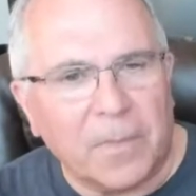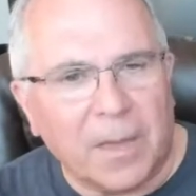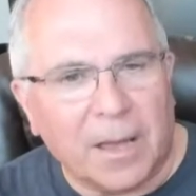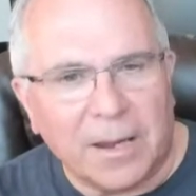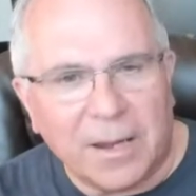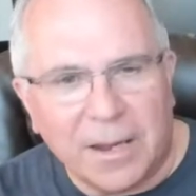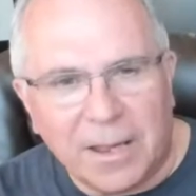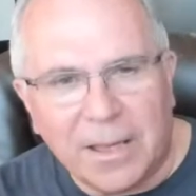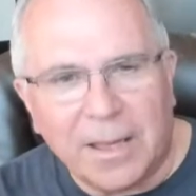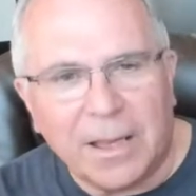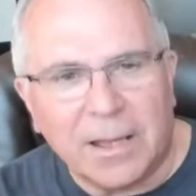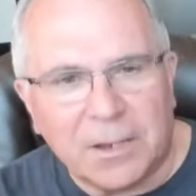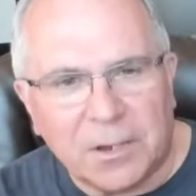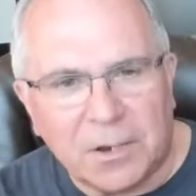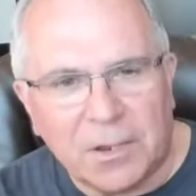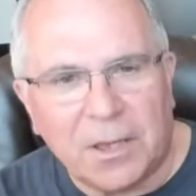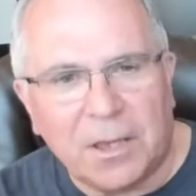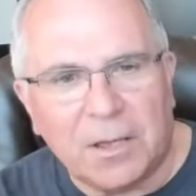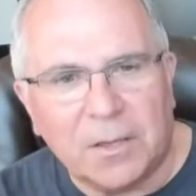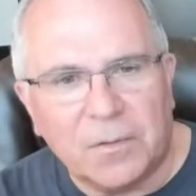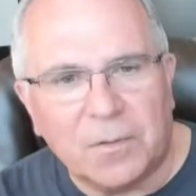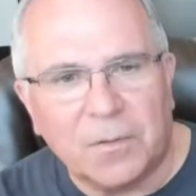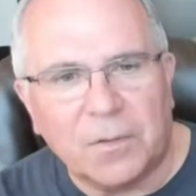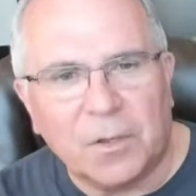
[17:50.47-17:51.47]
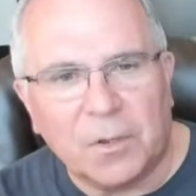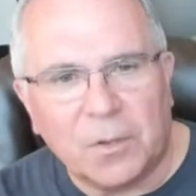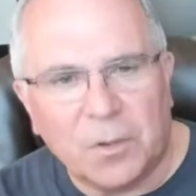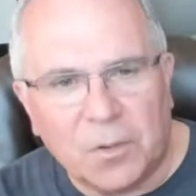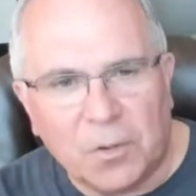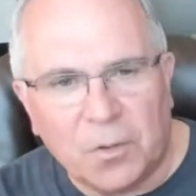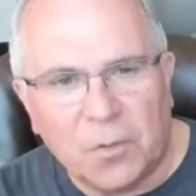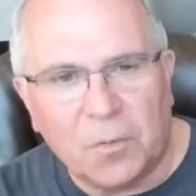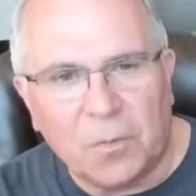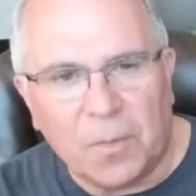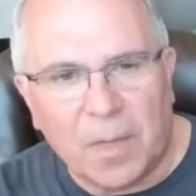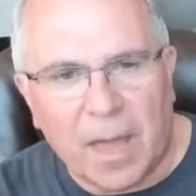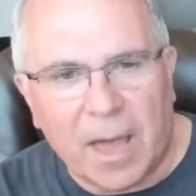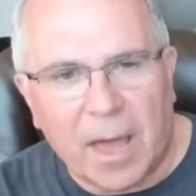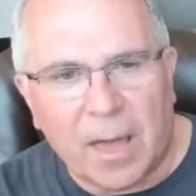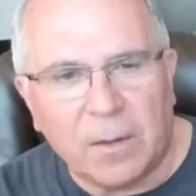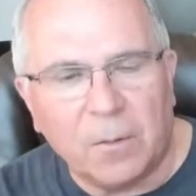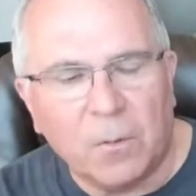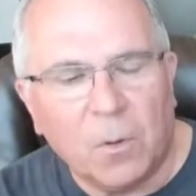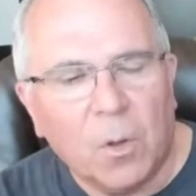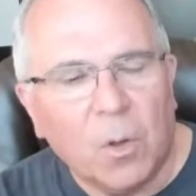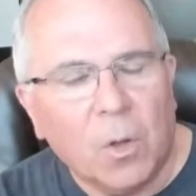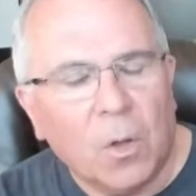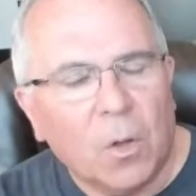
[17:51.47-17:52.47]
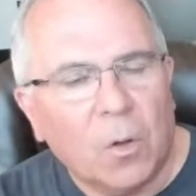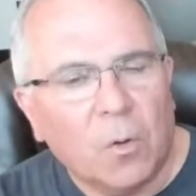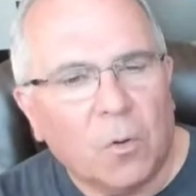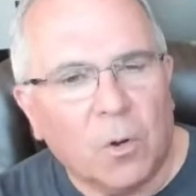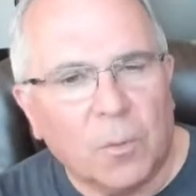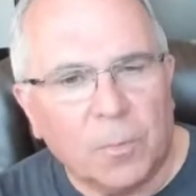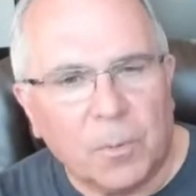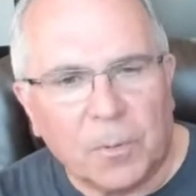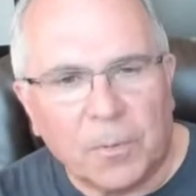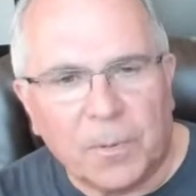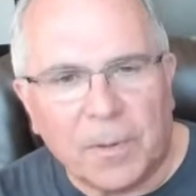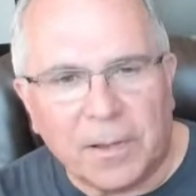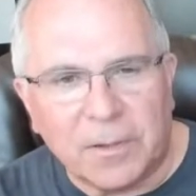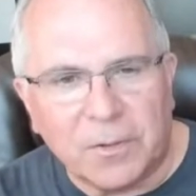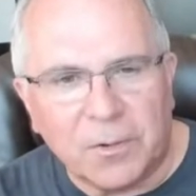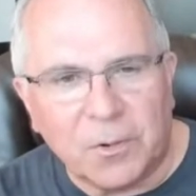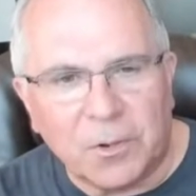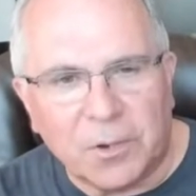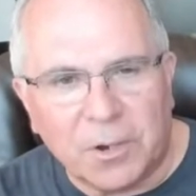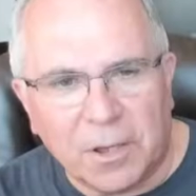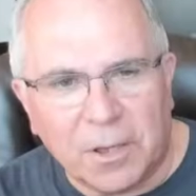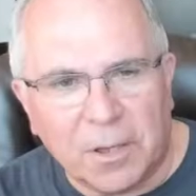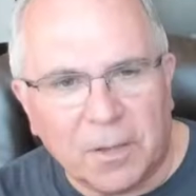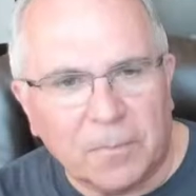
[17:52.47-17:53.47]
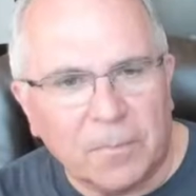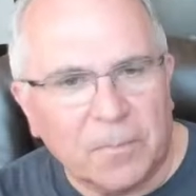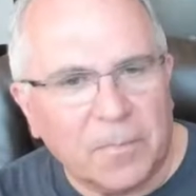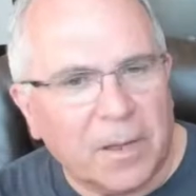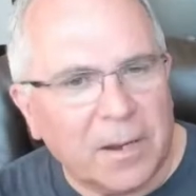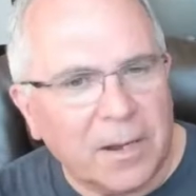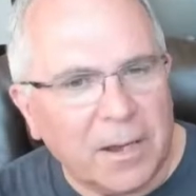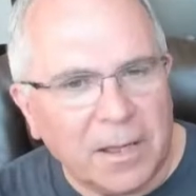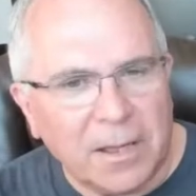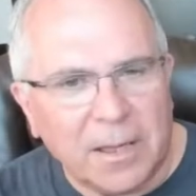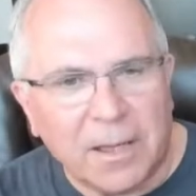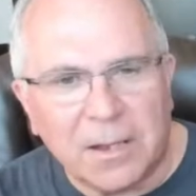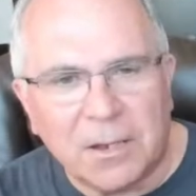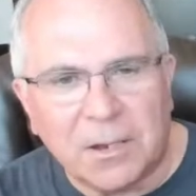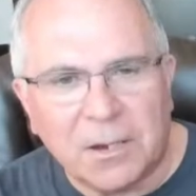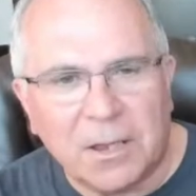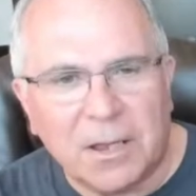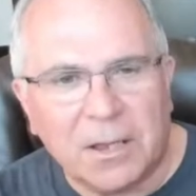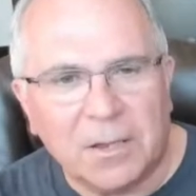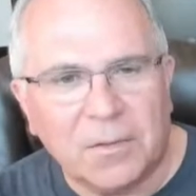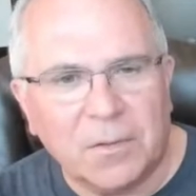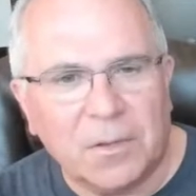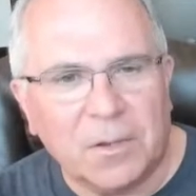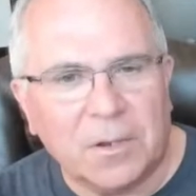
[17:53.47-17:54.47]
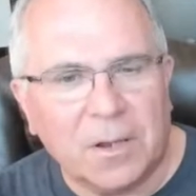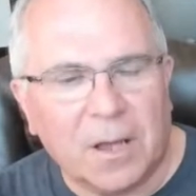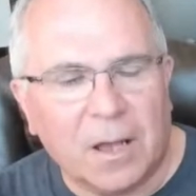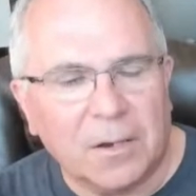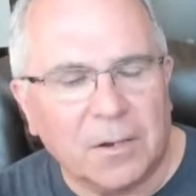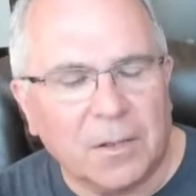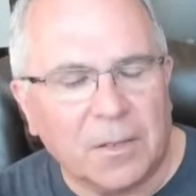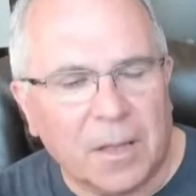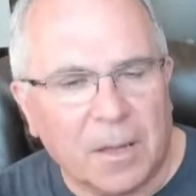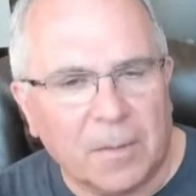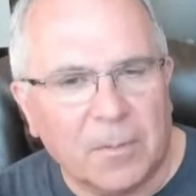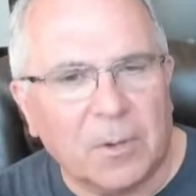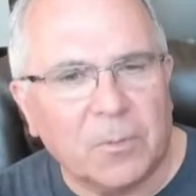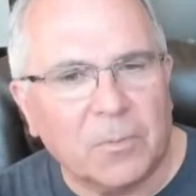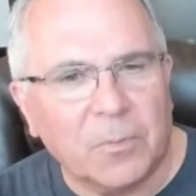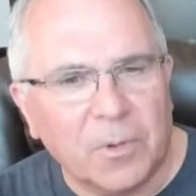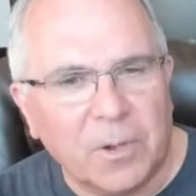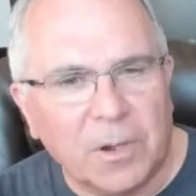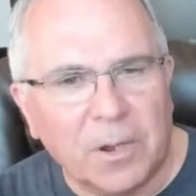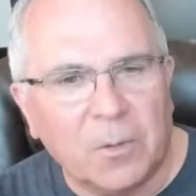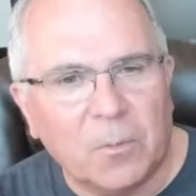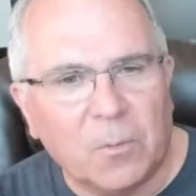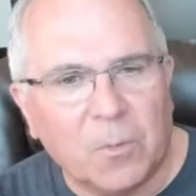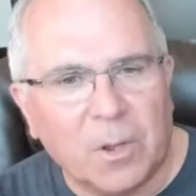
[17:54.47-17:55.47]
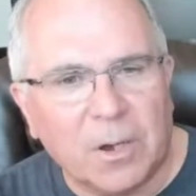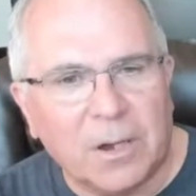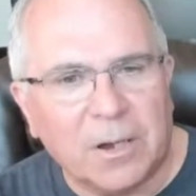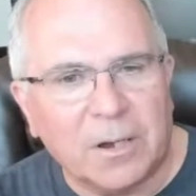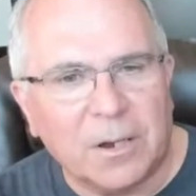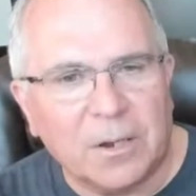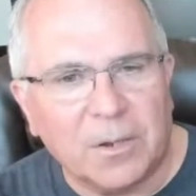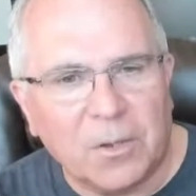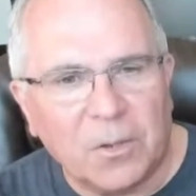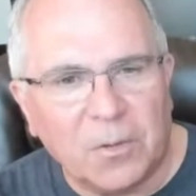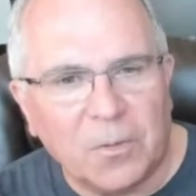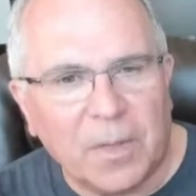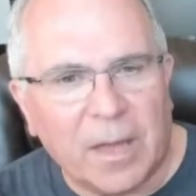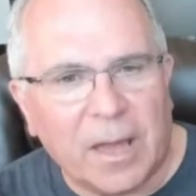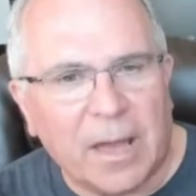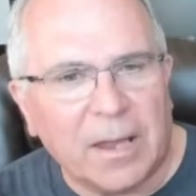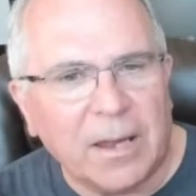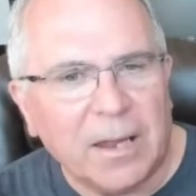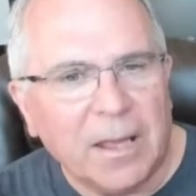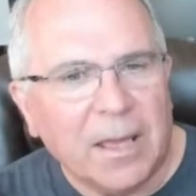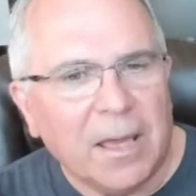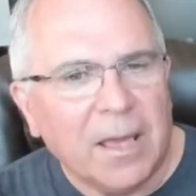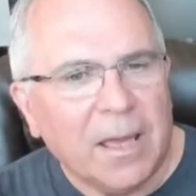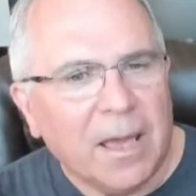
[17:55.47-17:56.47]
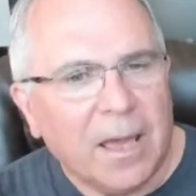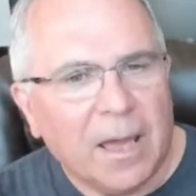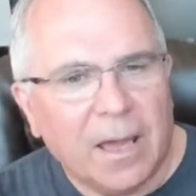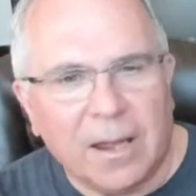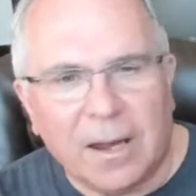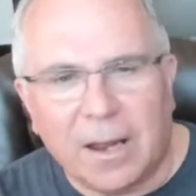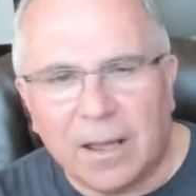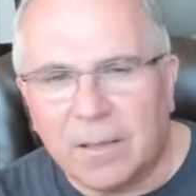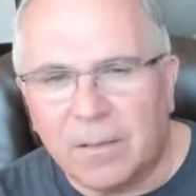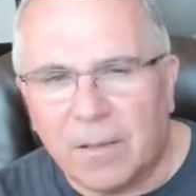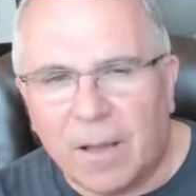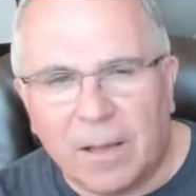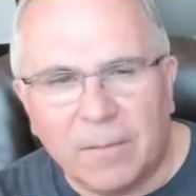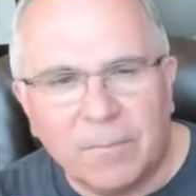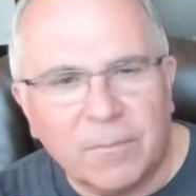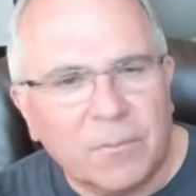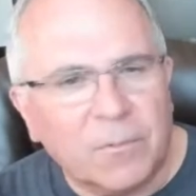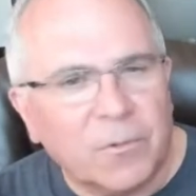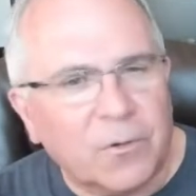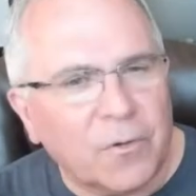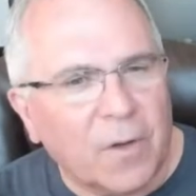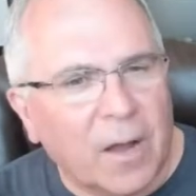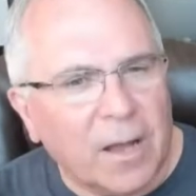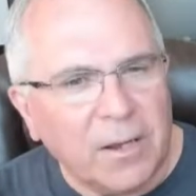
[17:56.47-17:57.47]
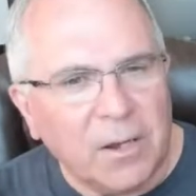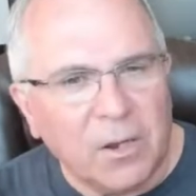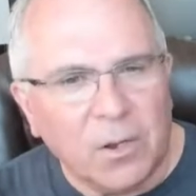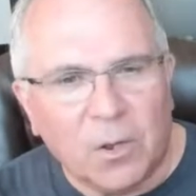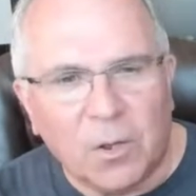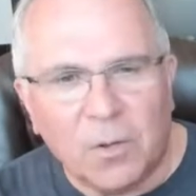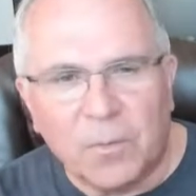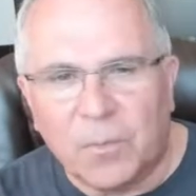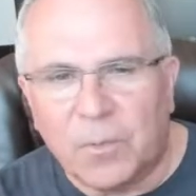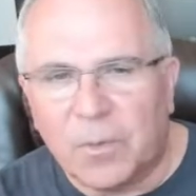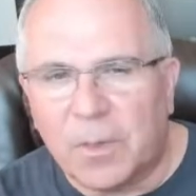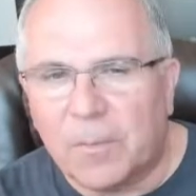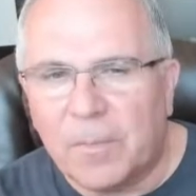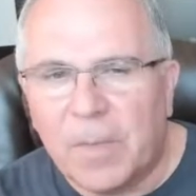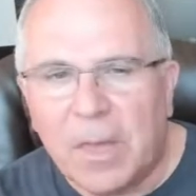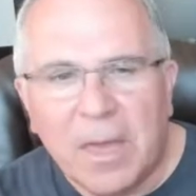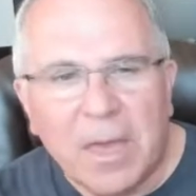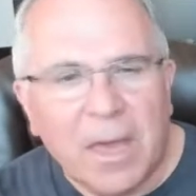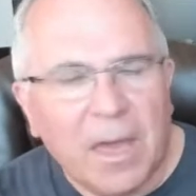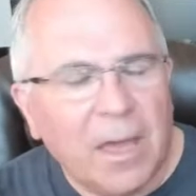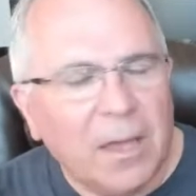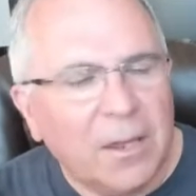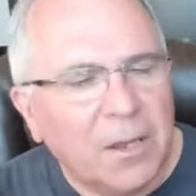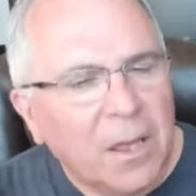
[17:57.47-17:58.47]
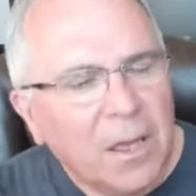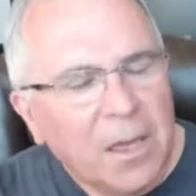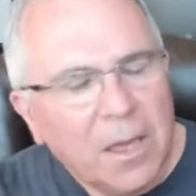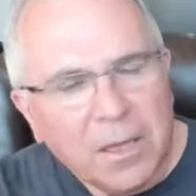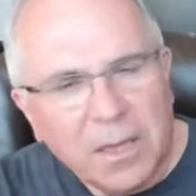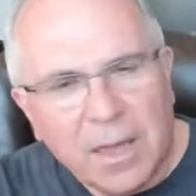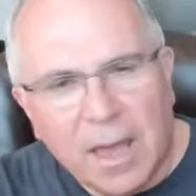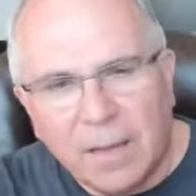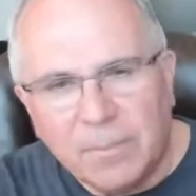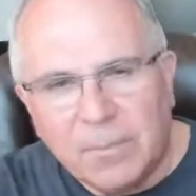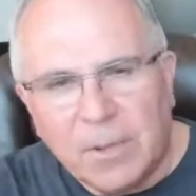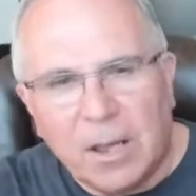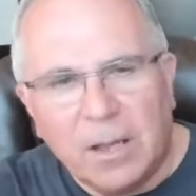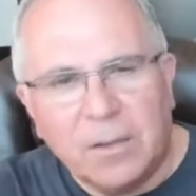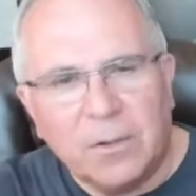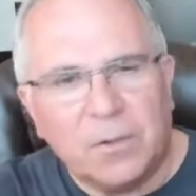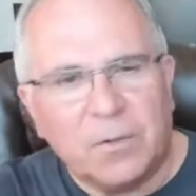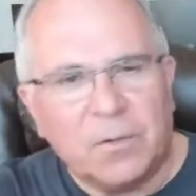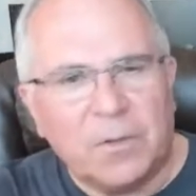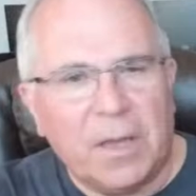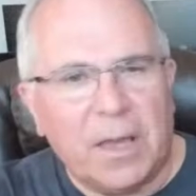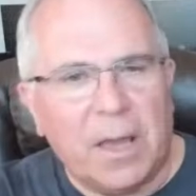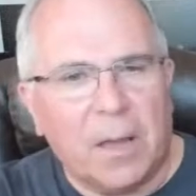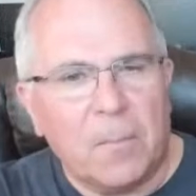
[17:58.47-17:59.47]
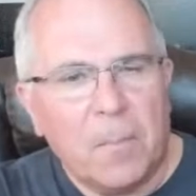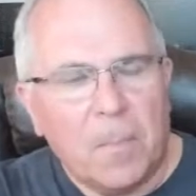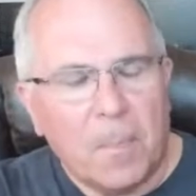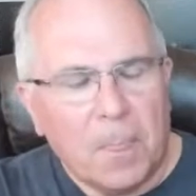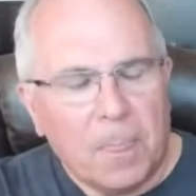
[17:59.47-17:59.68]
I didn't get a chance to do that, or Professor Jim. I didn't get a chance to talk to them. I really wanted to do that, and I tried to look for them. And you have to understand,